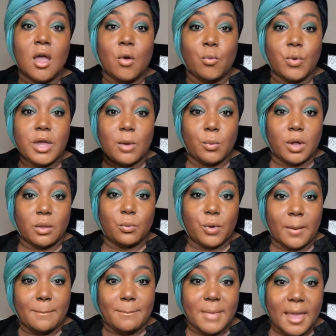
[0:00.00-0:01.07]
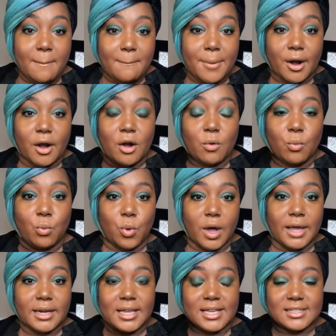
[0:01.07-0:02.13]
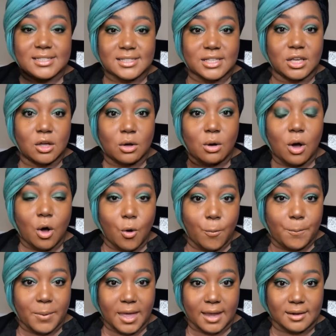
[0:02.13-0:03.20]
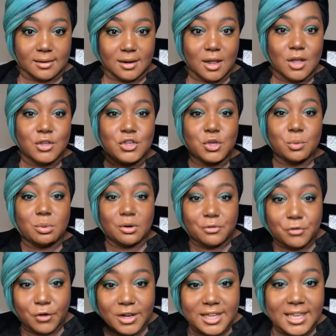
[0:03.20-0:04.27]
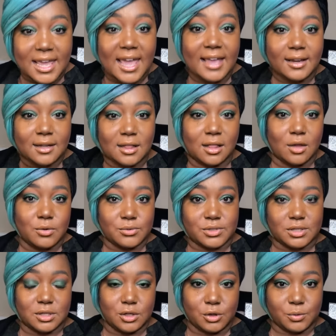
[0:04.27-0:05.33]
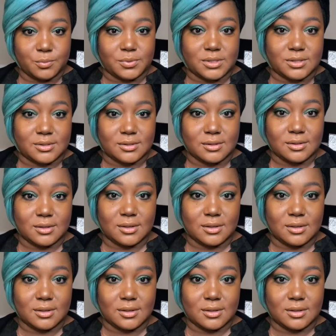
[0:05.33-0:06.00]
We will remember what is still open. You will forget closed loops.